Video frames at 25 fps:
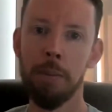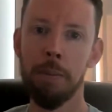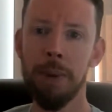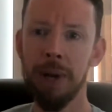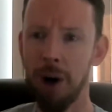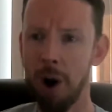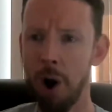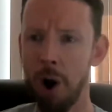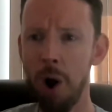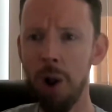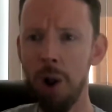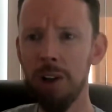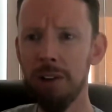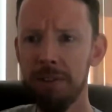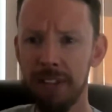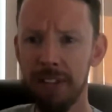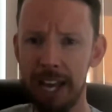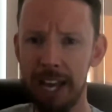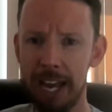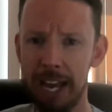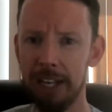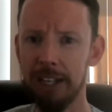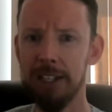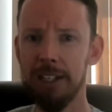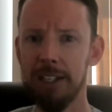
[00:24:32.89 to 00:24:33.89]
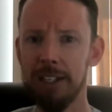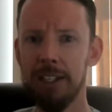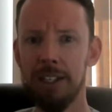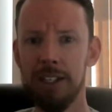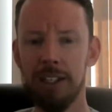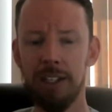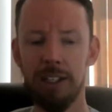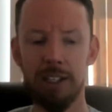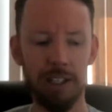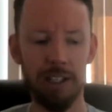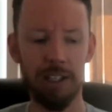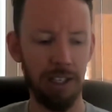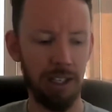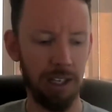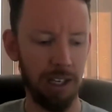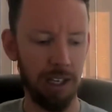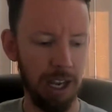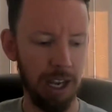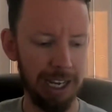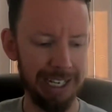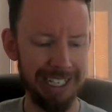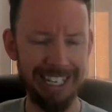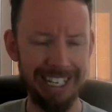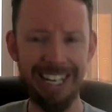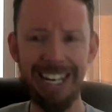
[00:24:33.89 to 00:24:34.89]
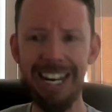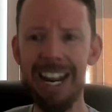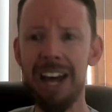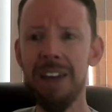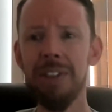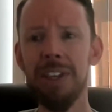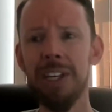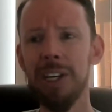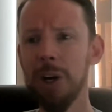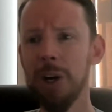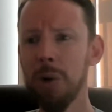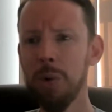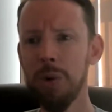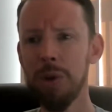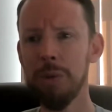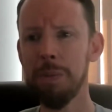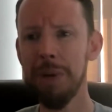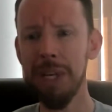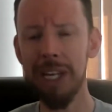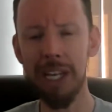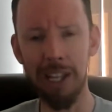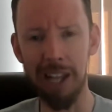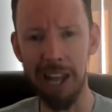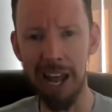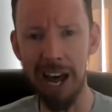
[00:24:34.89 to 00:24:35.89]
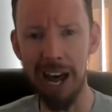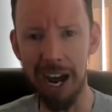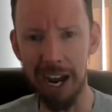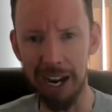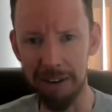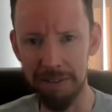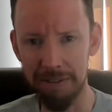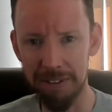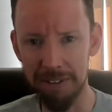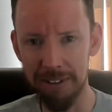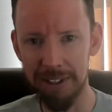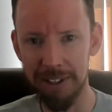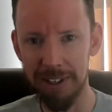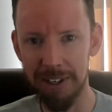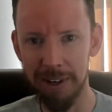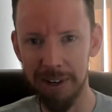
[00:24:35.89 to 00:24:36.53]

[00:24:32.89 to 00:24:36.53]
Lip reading: But all of that has nothing to do with being alive.